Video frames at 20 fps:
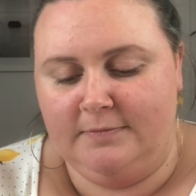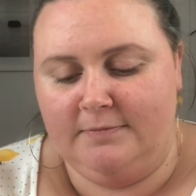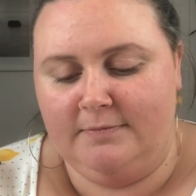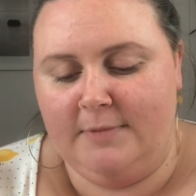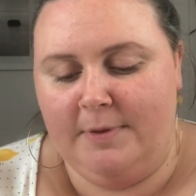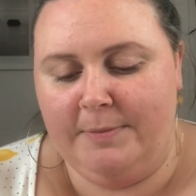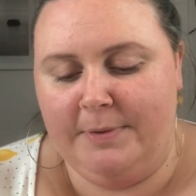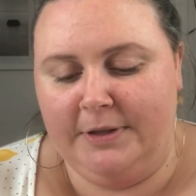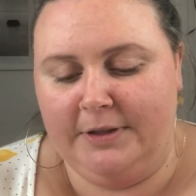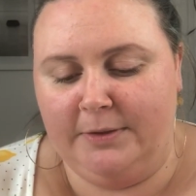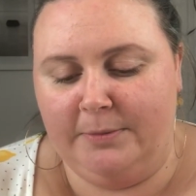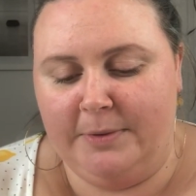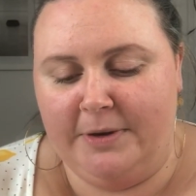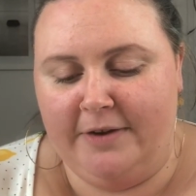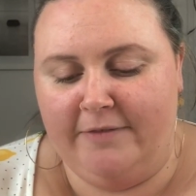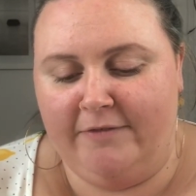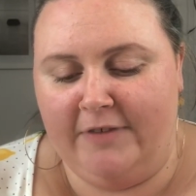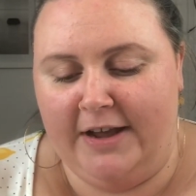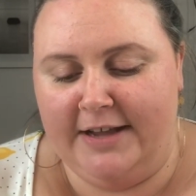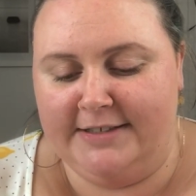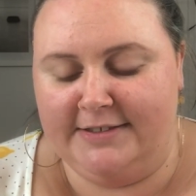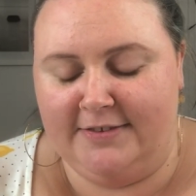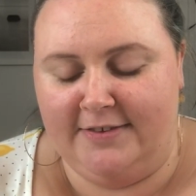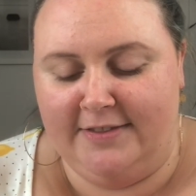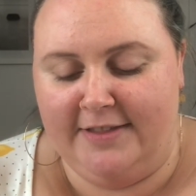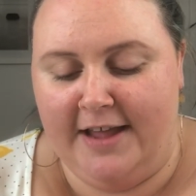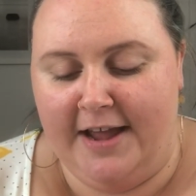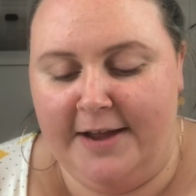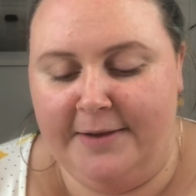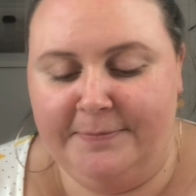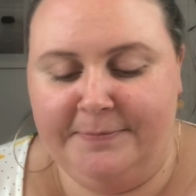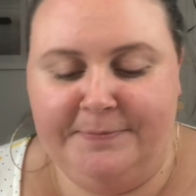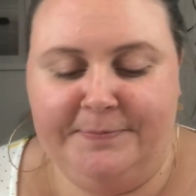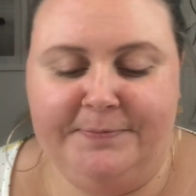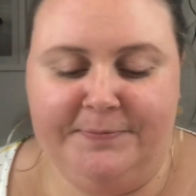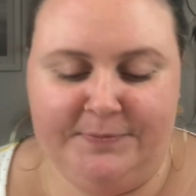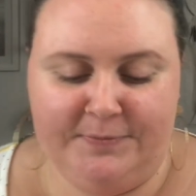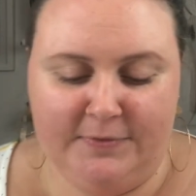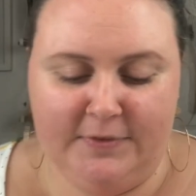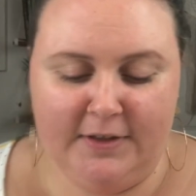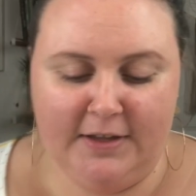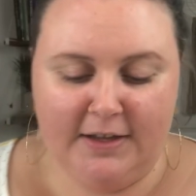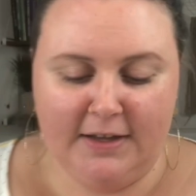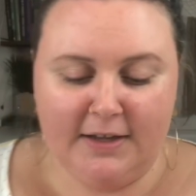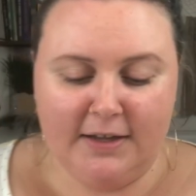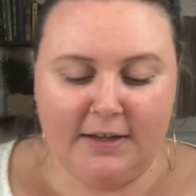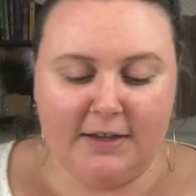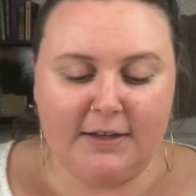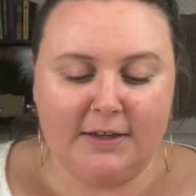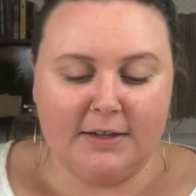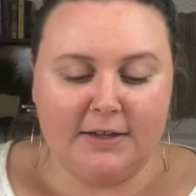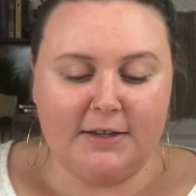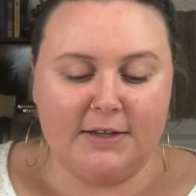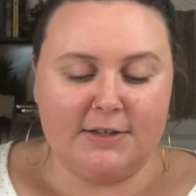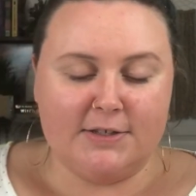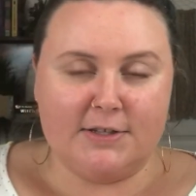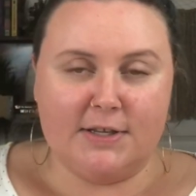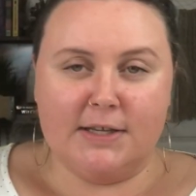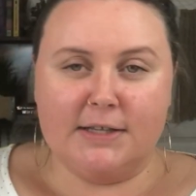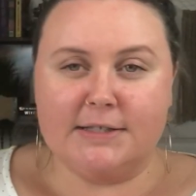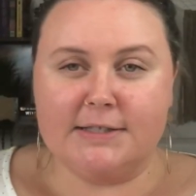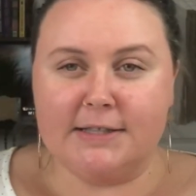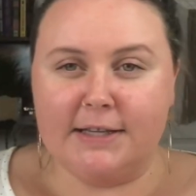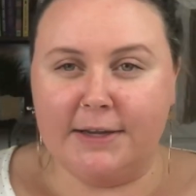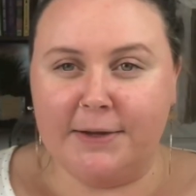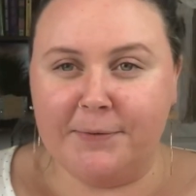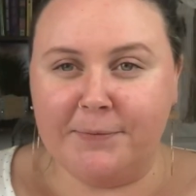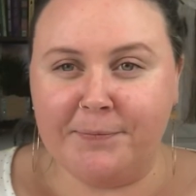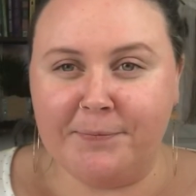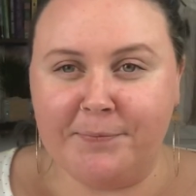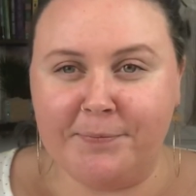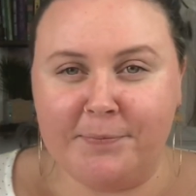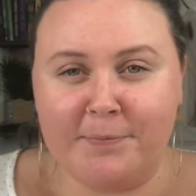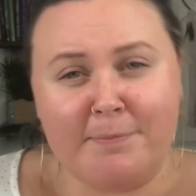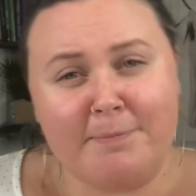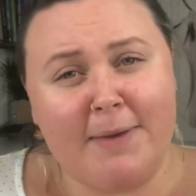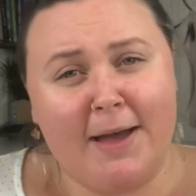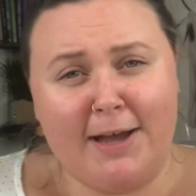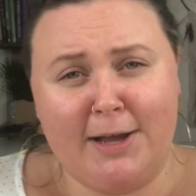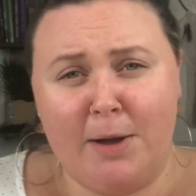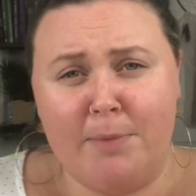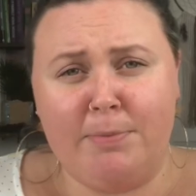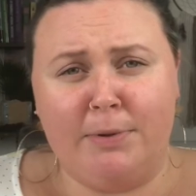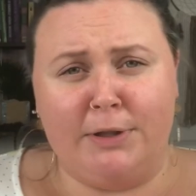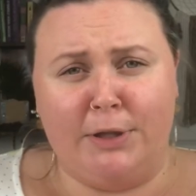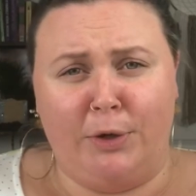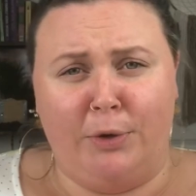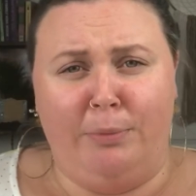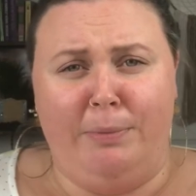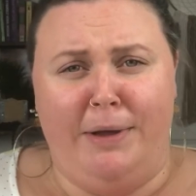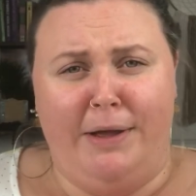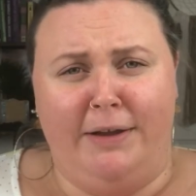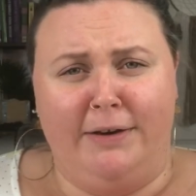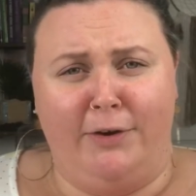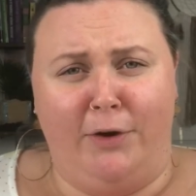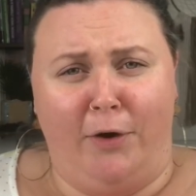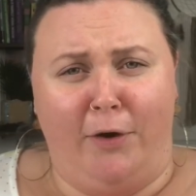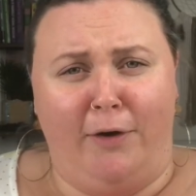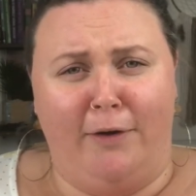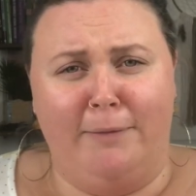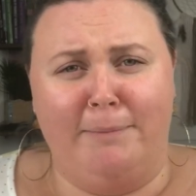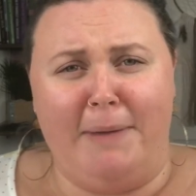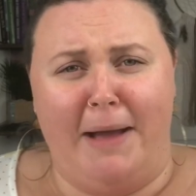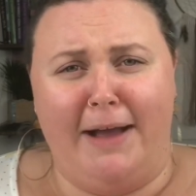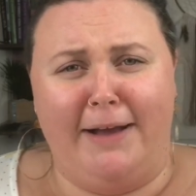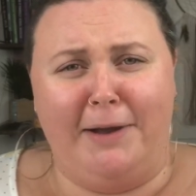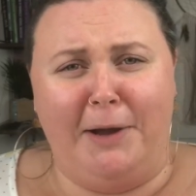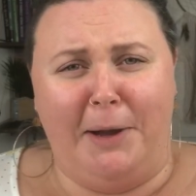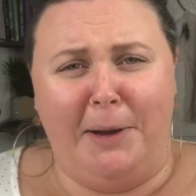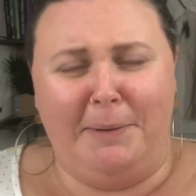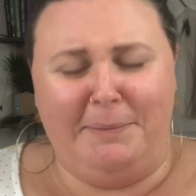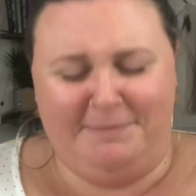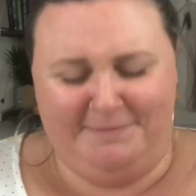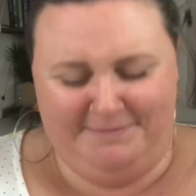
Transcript: Maybe a little bit of advice on that. So let's see. Back up a little bit, girl. Back up.